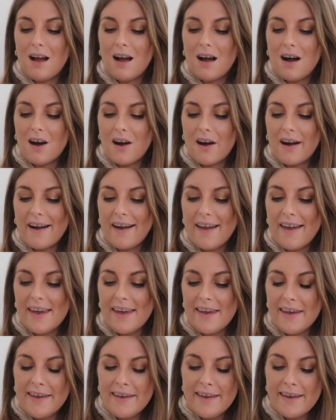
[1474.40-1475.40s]

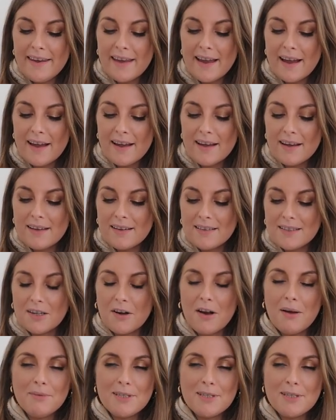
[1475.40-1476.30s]
I, sorry,